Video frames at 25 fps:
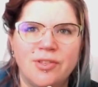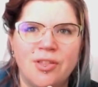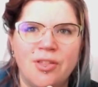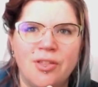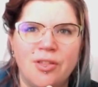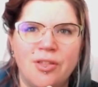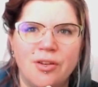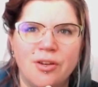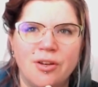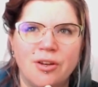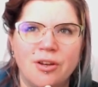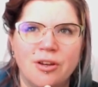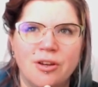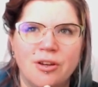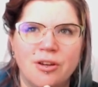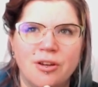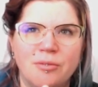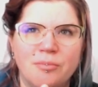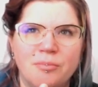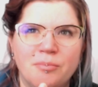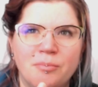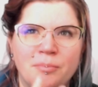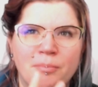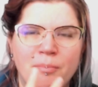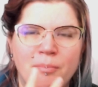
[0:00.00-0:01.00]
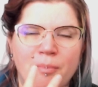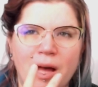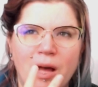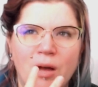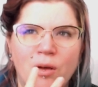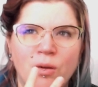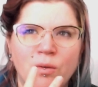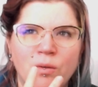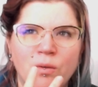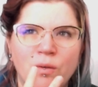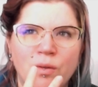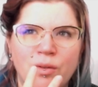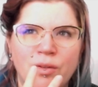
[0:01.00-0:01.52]
the
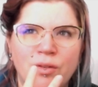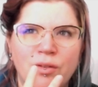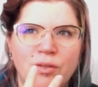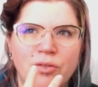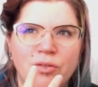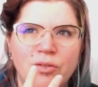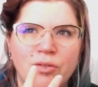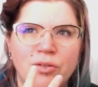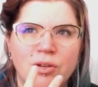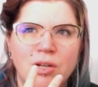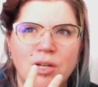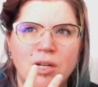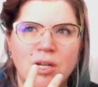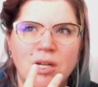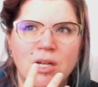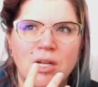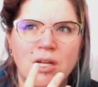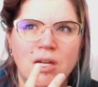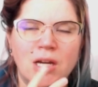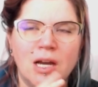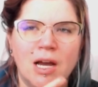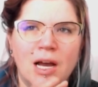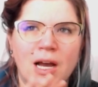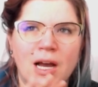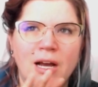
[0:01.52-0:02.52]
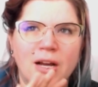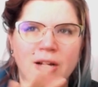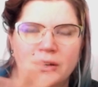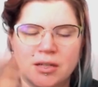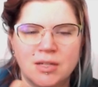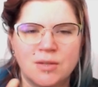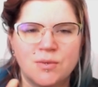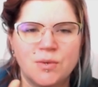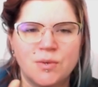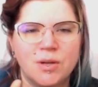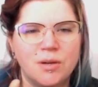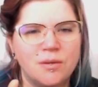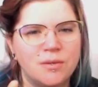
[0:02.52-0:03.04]
mouth.
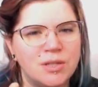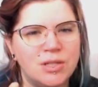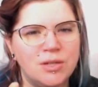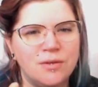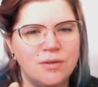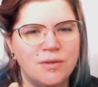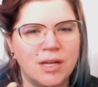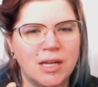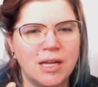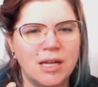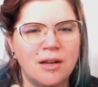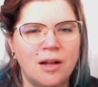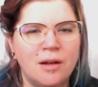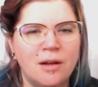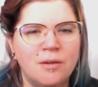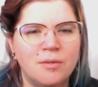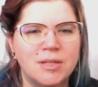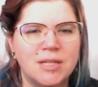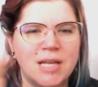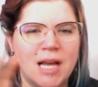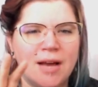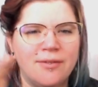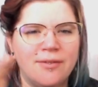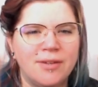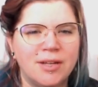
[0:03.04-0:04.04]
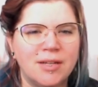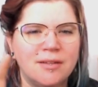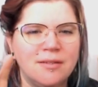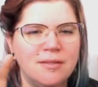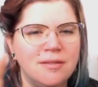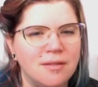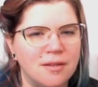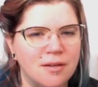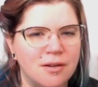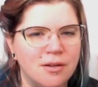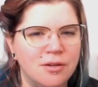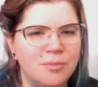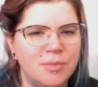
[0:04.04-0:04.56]
Because when I was doing it, I was having a
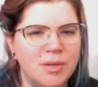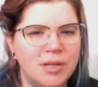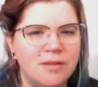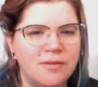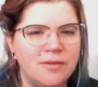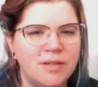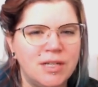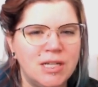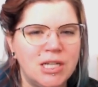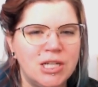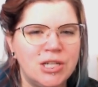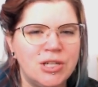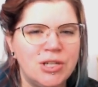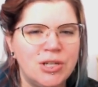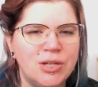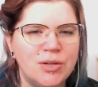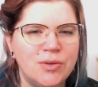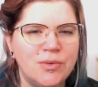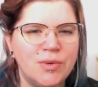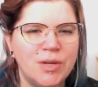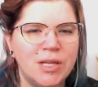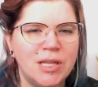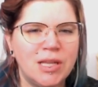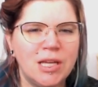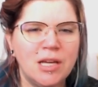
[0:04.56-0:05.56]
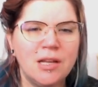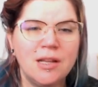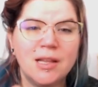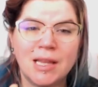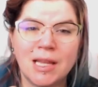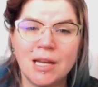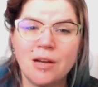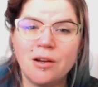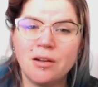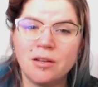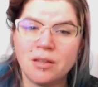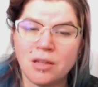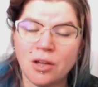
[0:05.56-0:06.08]
little bit of an issue with it.
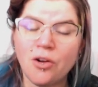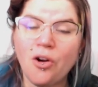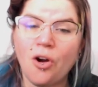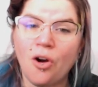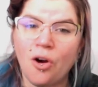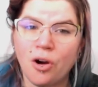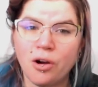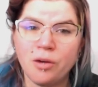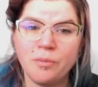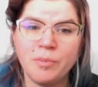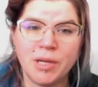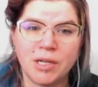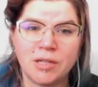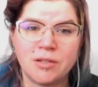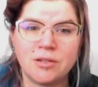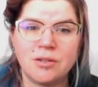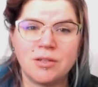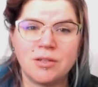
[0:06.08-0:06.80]
There are pictures